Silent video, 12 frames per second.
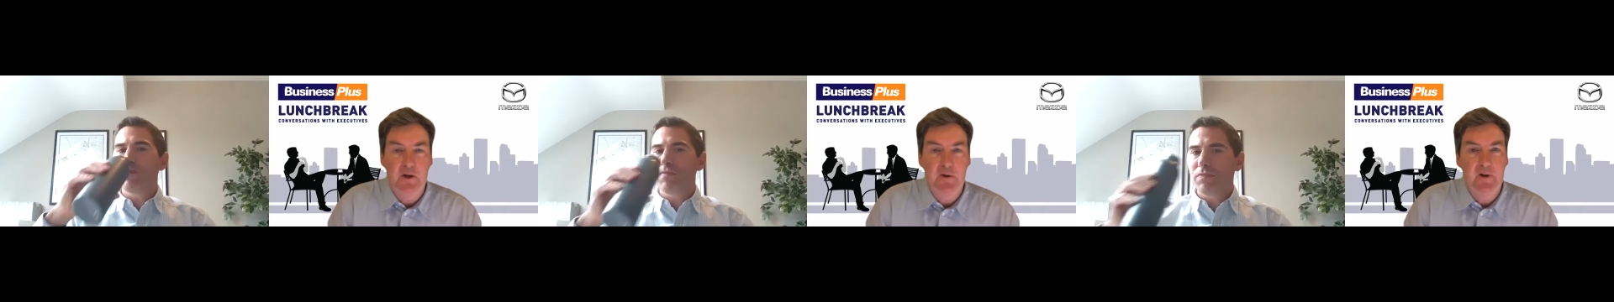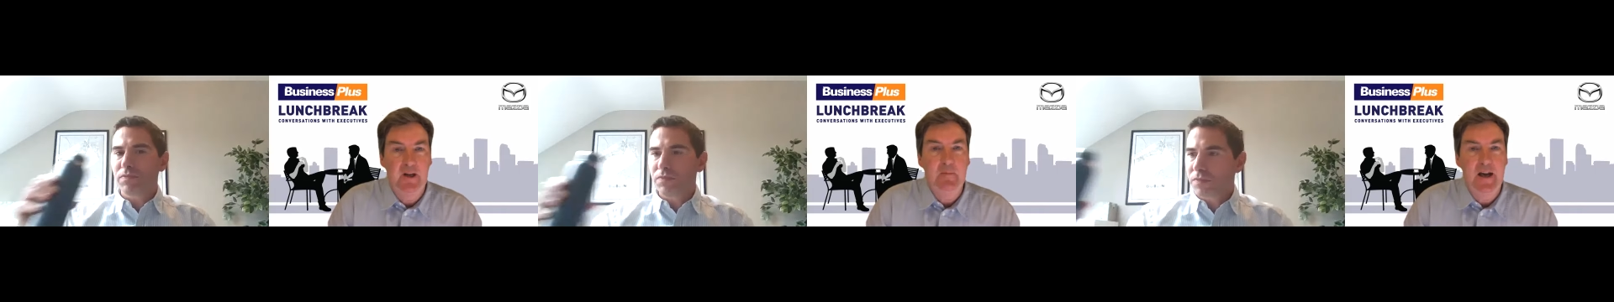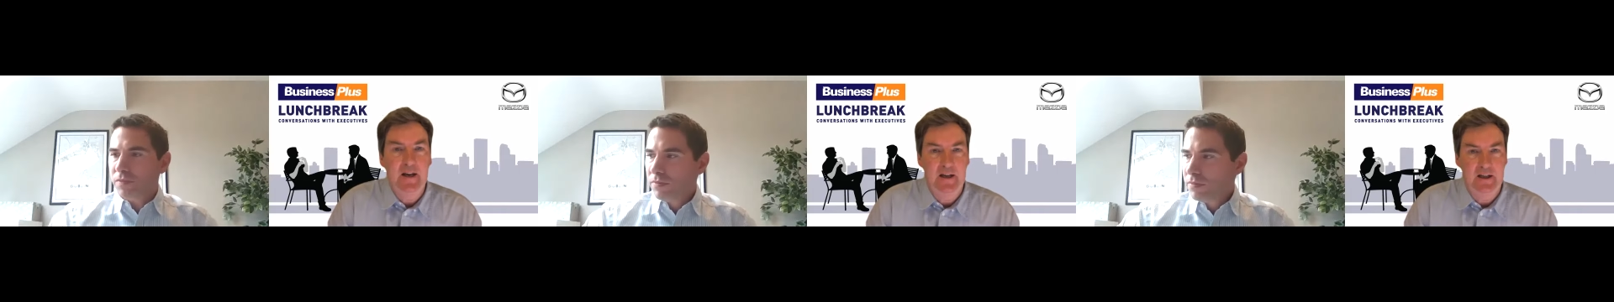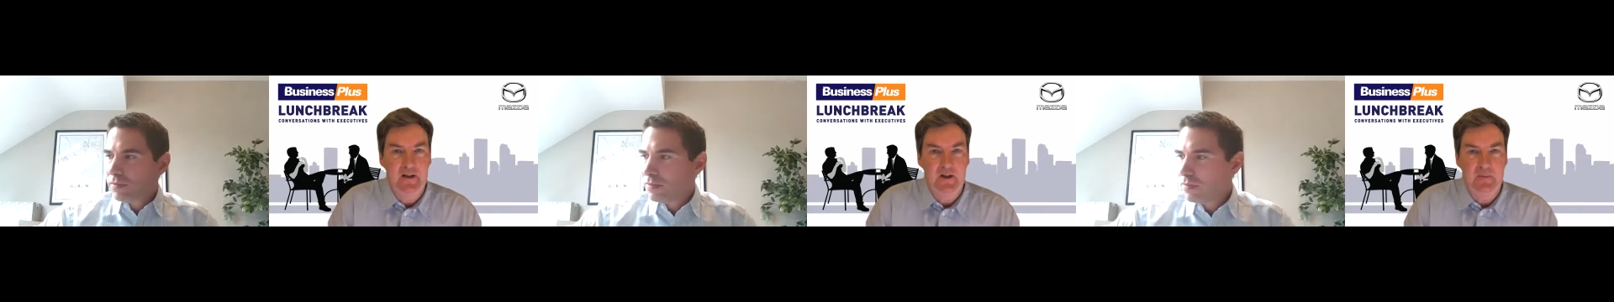Speaker 1: are you
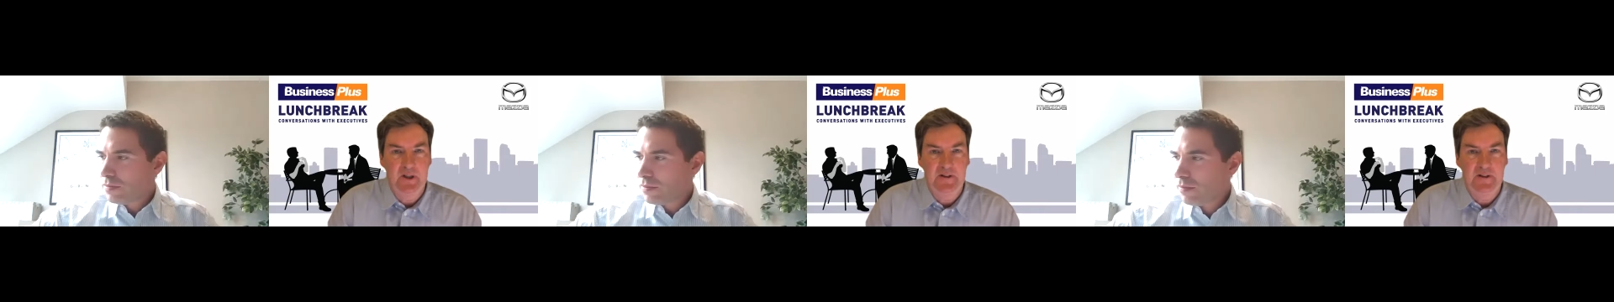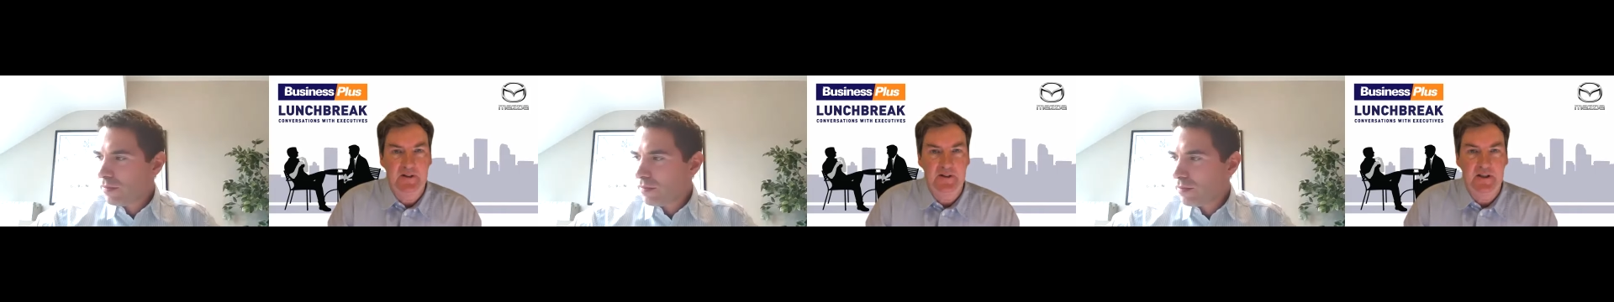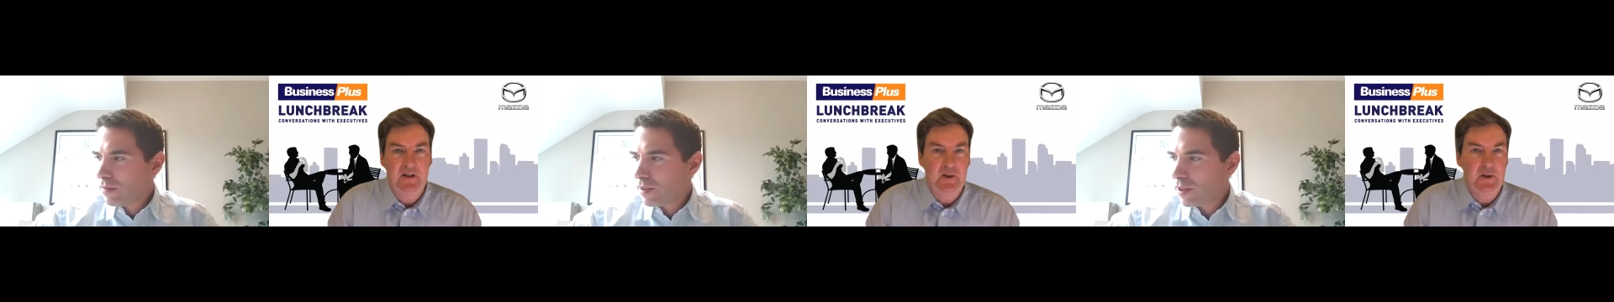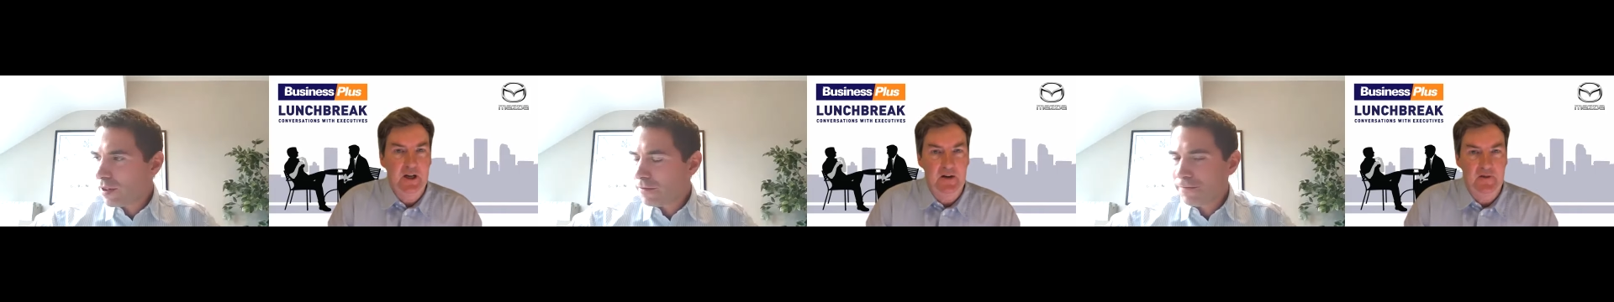emailing in your business, and do
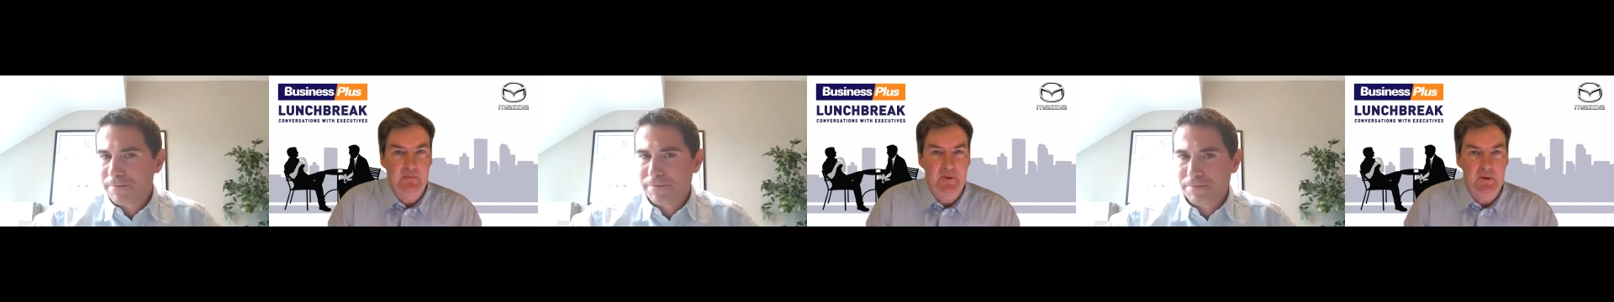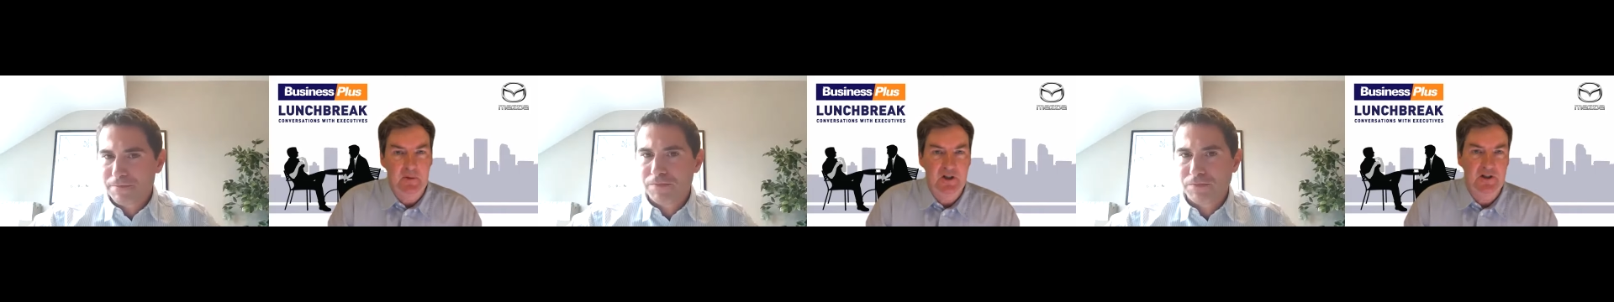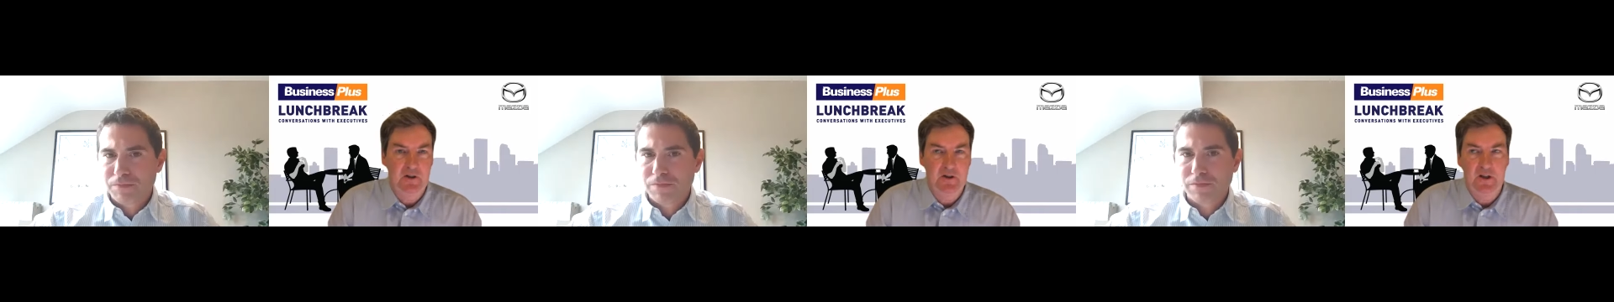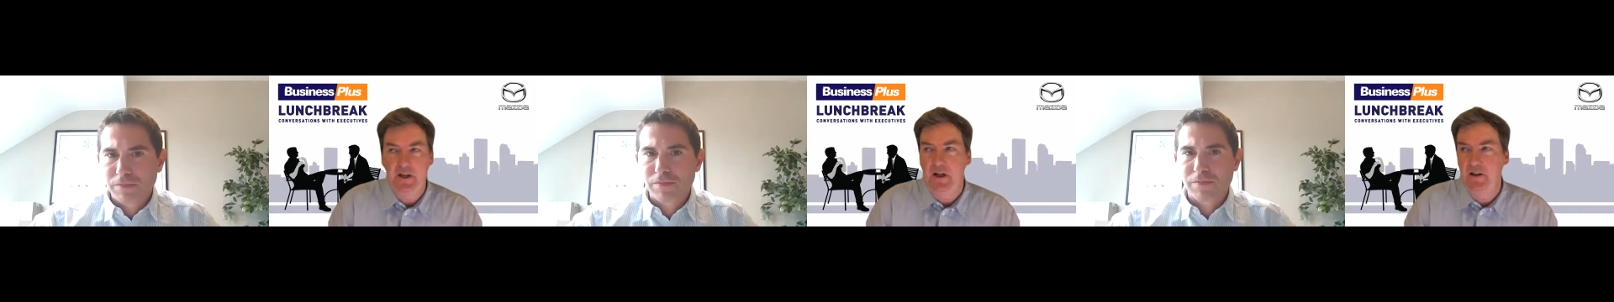you have their permission or
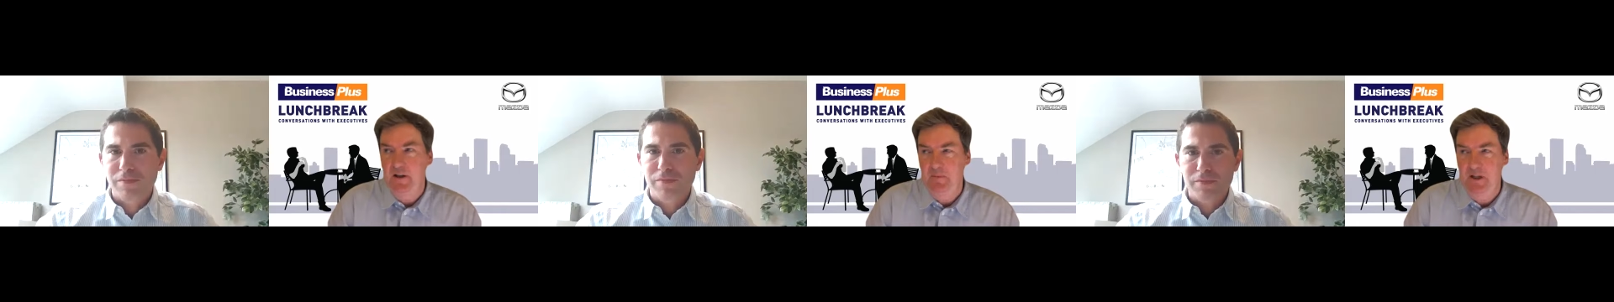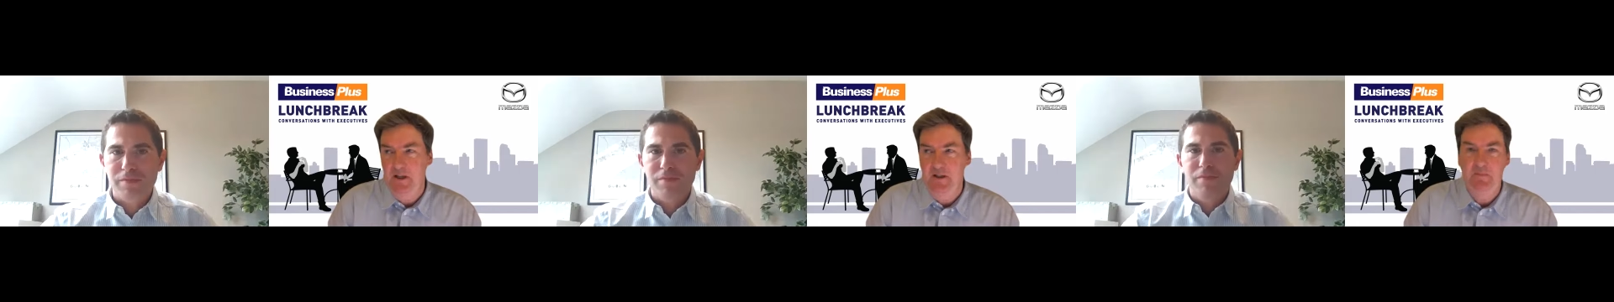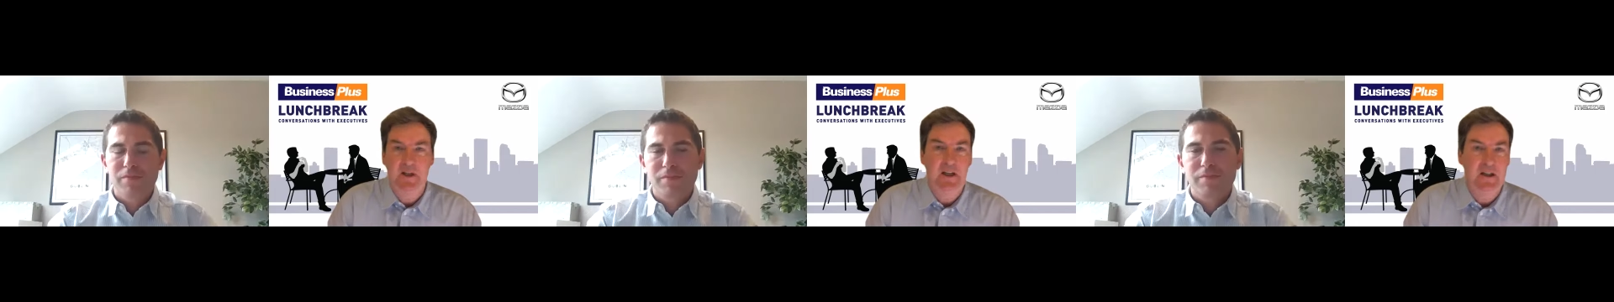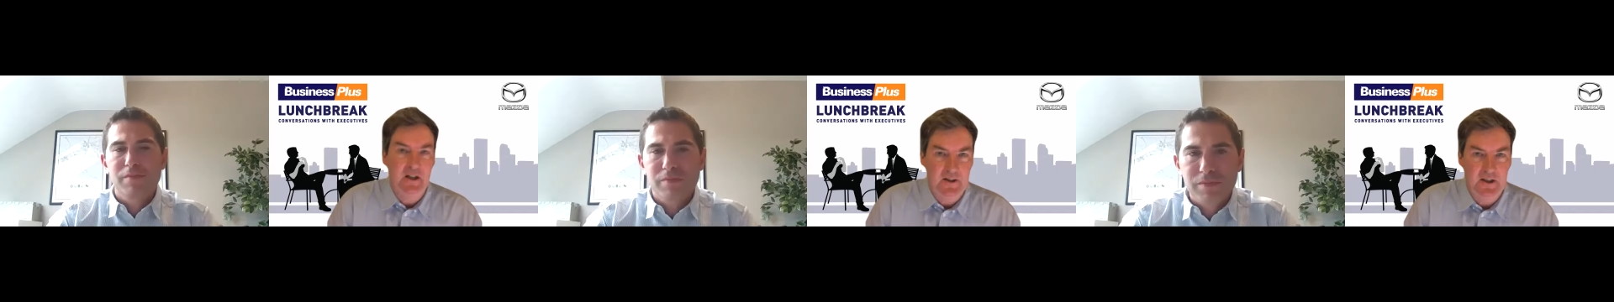not? Are they B two B?
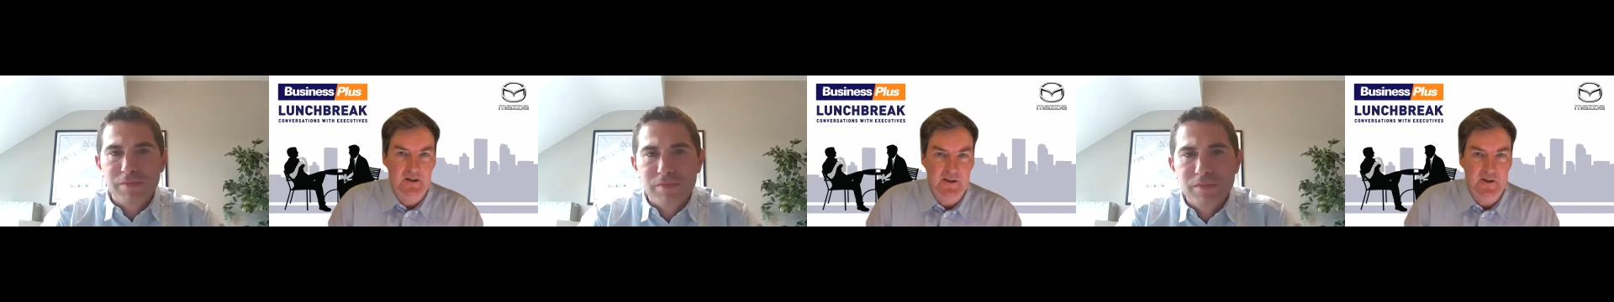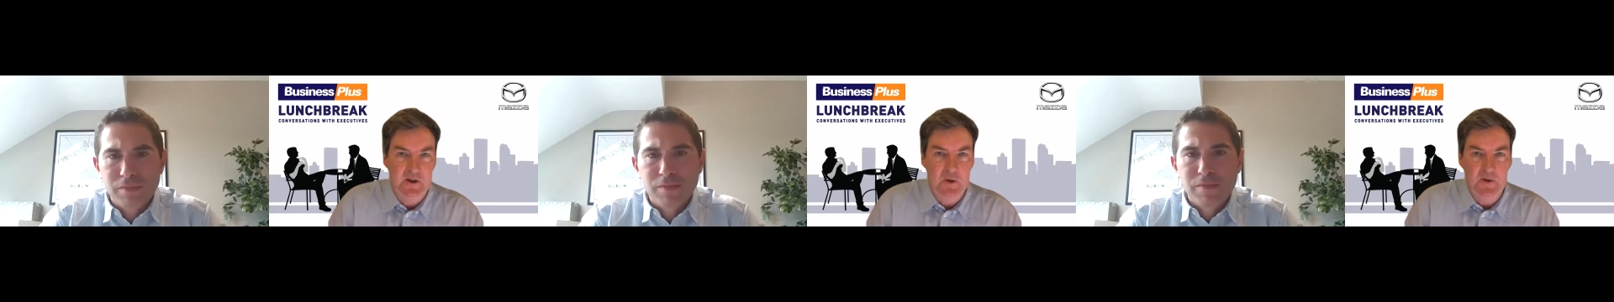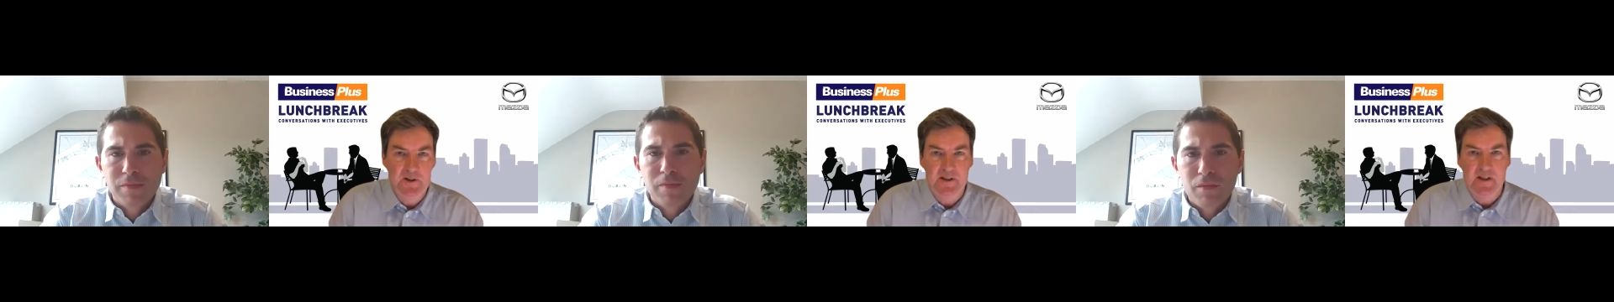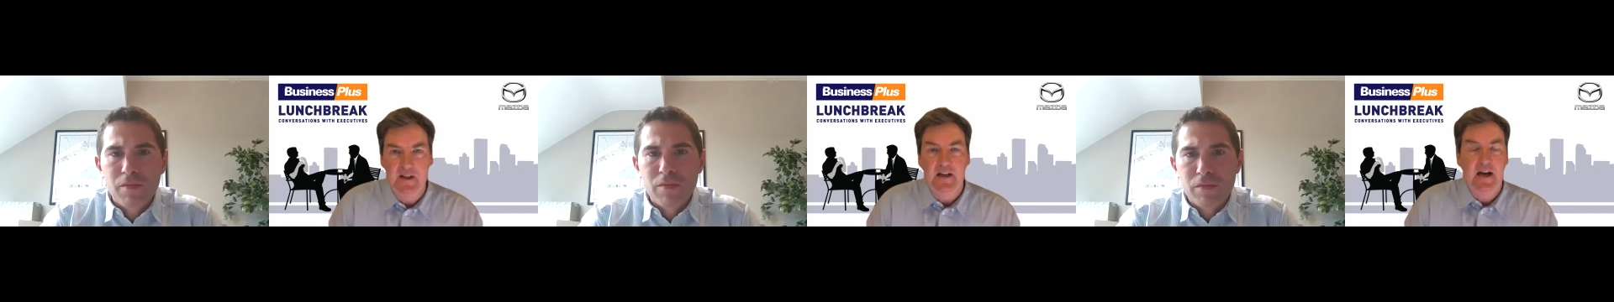Are they consumers?